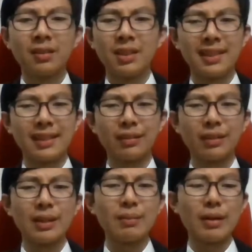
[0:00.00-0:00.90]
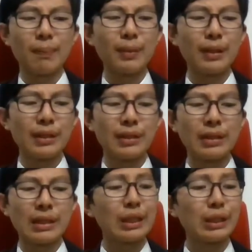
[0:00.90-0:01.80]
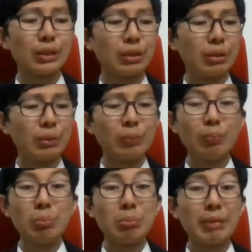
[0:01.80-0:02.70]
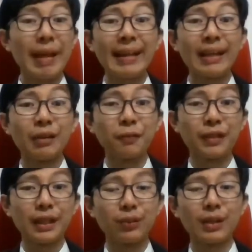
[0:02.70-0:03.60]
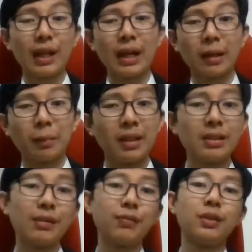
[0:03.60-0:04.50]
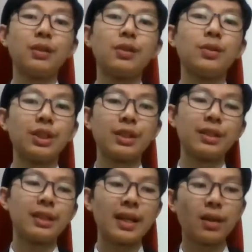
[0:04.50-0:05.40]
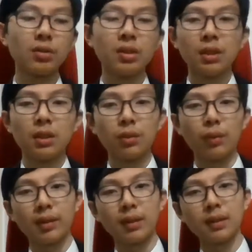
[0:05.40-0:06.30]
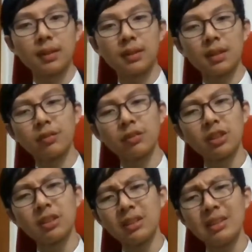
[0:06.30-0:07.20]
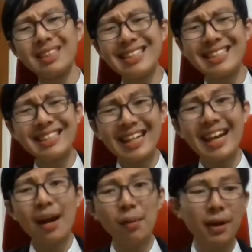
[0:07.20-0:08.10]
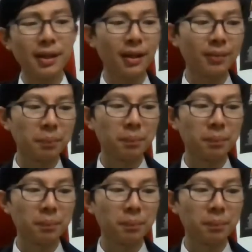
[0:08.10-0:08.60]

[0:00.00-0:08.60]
um, in my opinion. So, 9 out of 10 would I recommend it. Definitely go check it out. Do I think it deserves it? Yeah, why not?